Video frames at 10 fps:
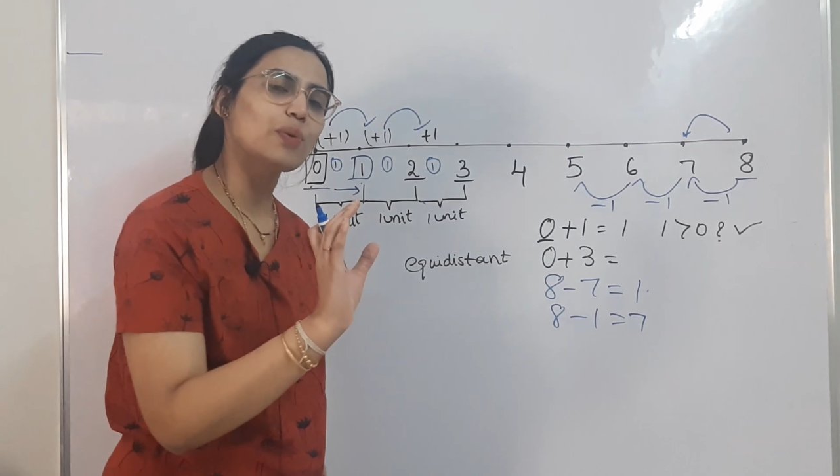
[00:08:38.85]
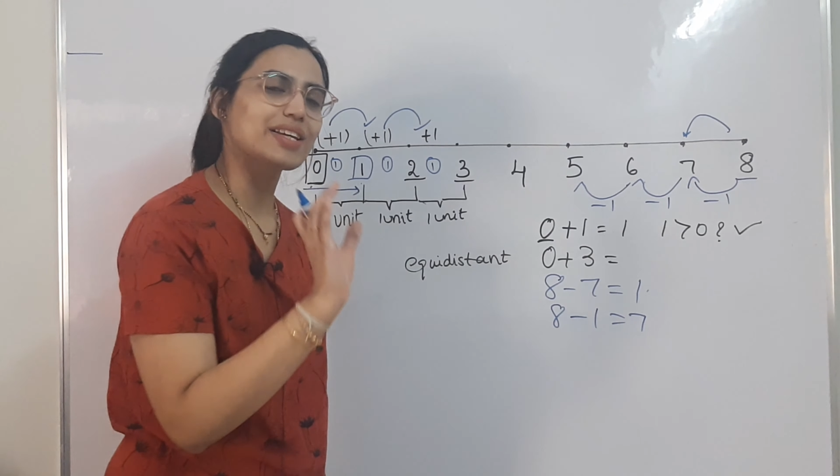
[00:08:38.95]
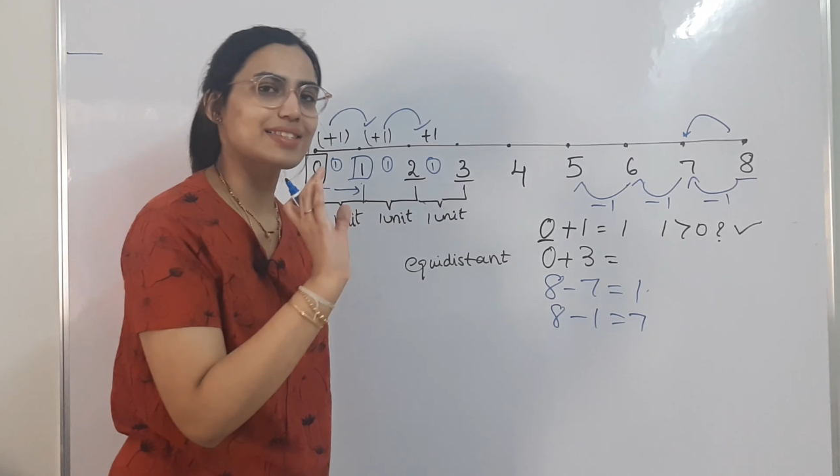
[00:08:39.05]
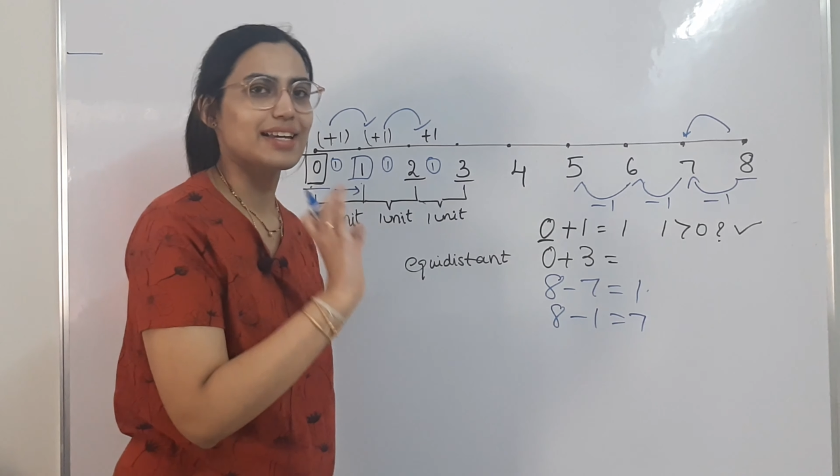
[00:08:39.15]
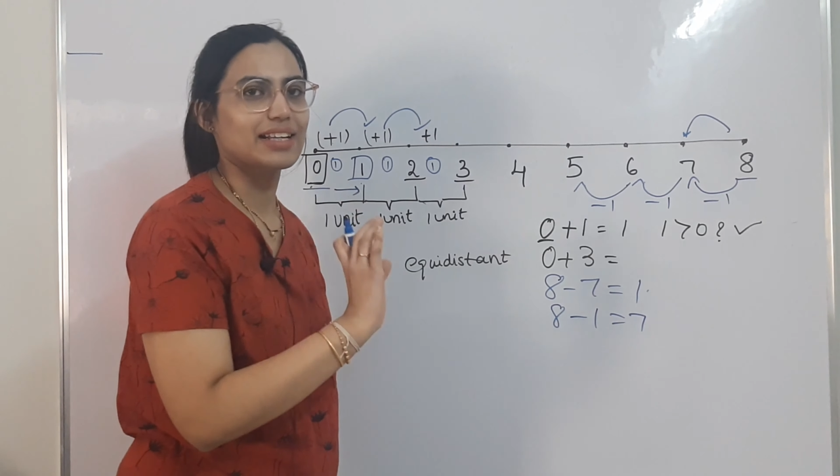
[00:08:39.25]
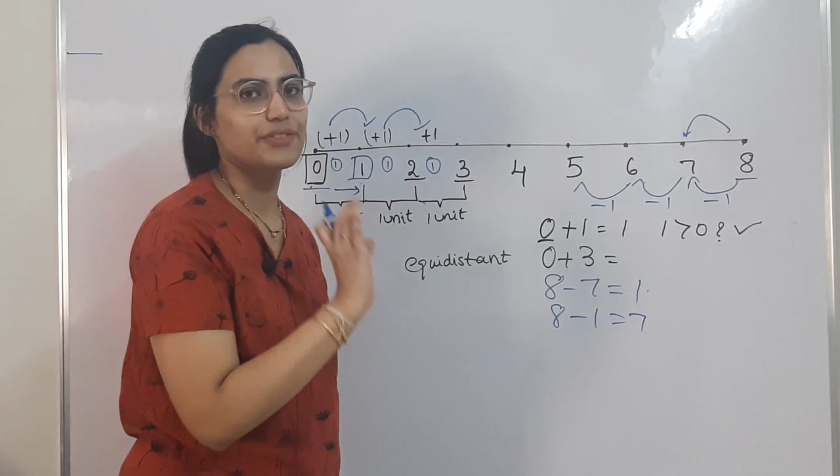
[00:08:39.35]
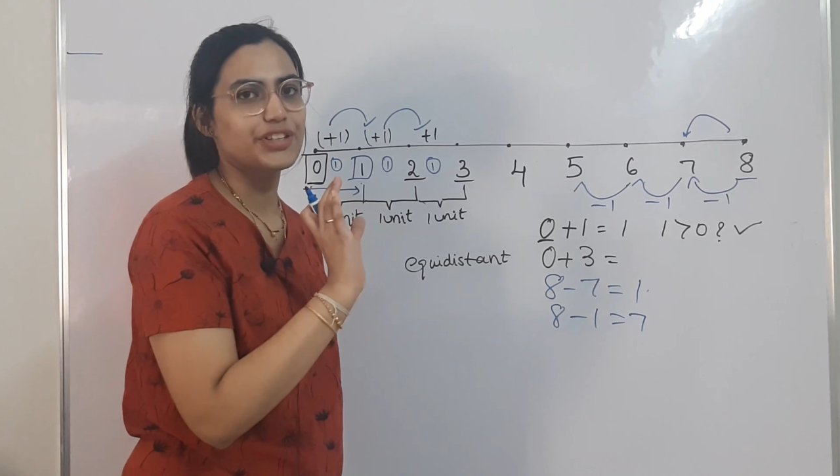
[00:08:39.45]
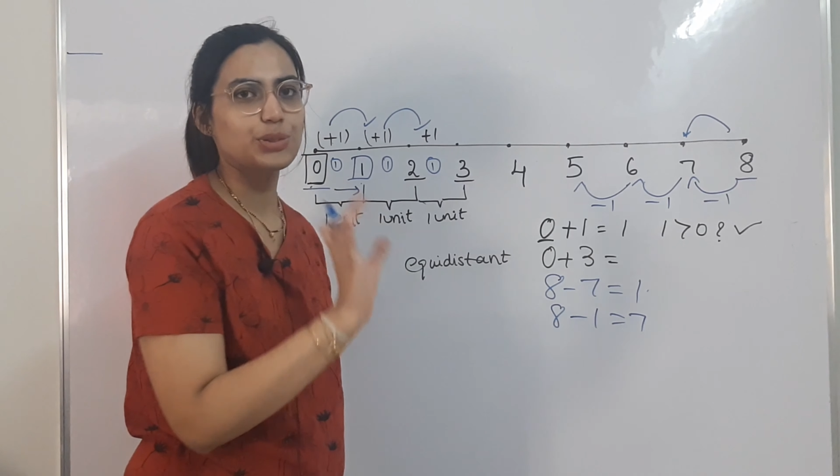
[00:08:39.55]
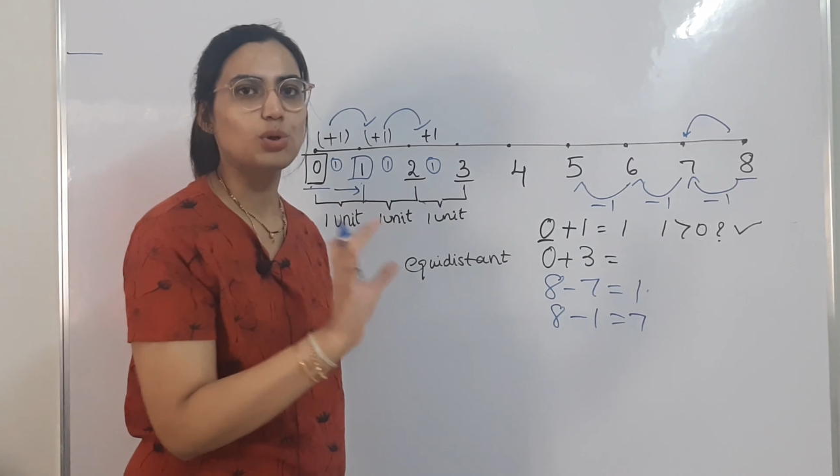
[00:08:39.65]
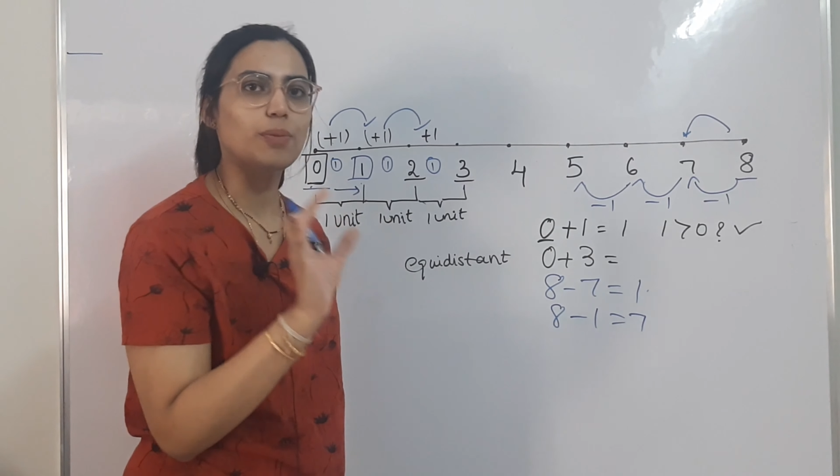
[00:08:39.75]
exactly we
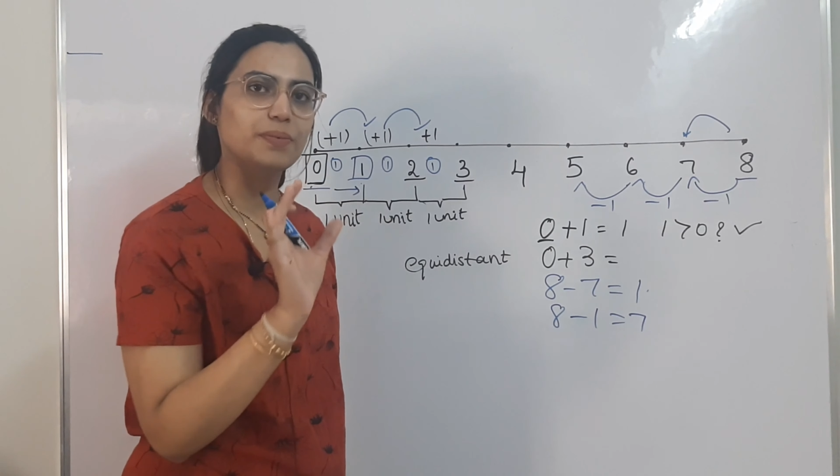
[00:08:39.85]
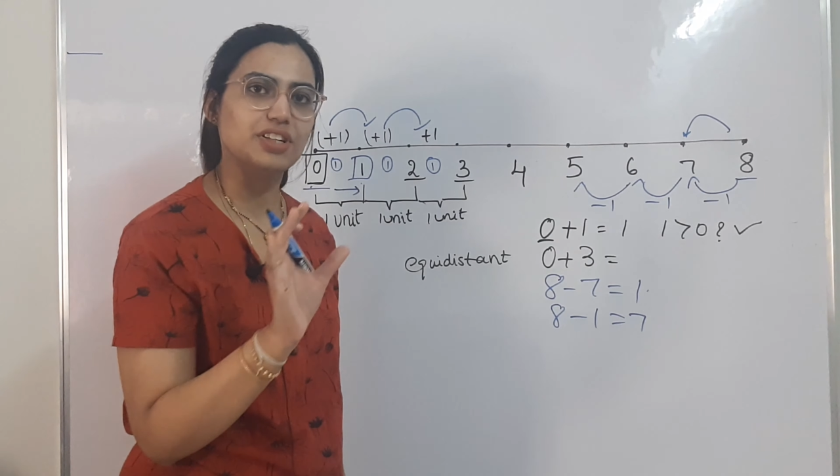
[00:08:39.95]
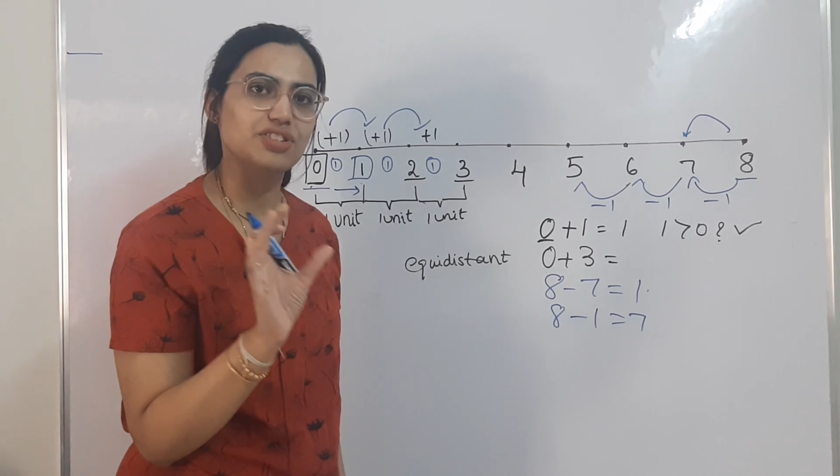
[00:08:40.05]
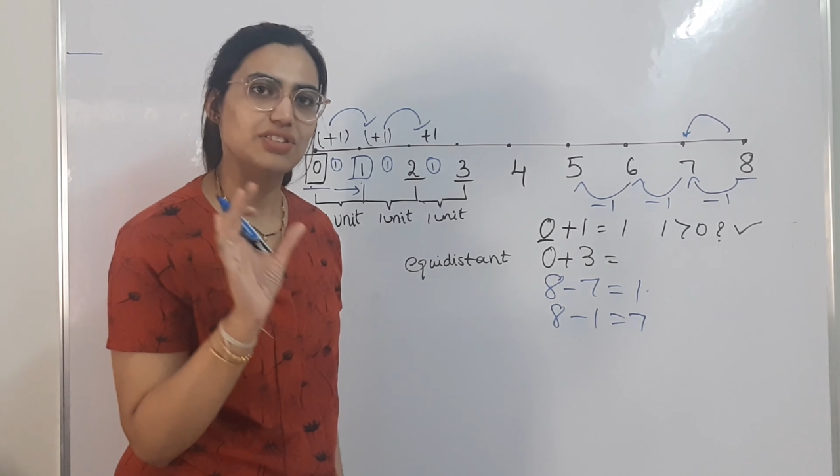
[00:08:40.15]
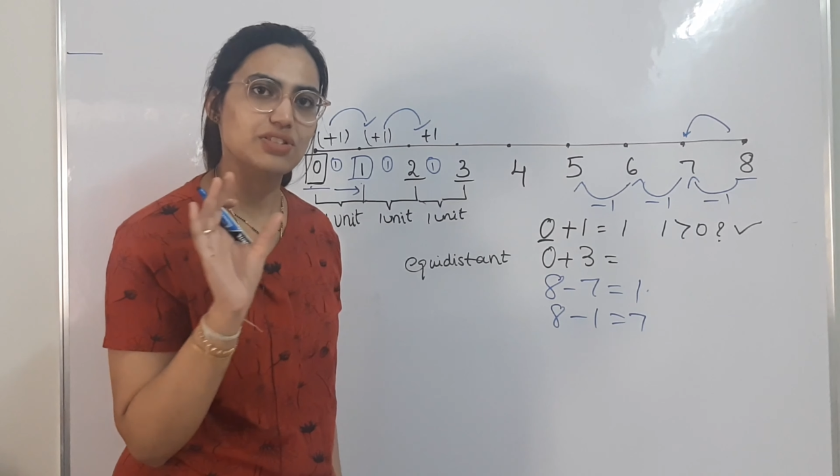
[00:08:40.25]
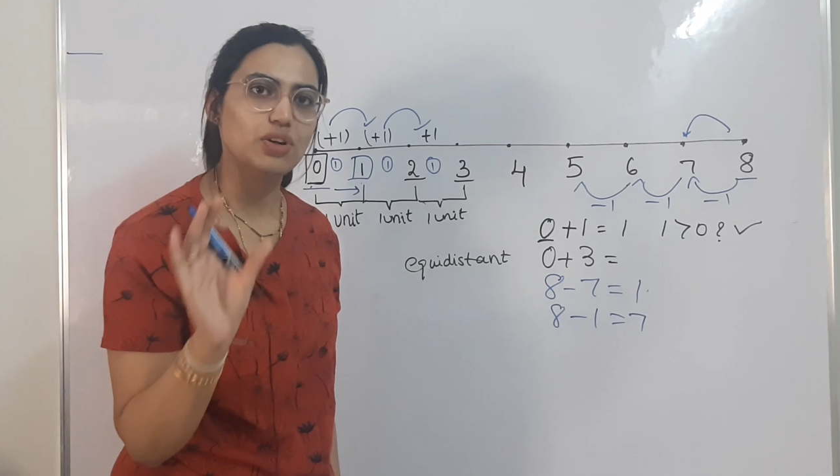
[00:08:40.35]
do operations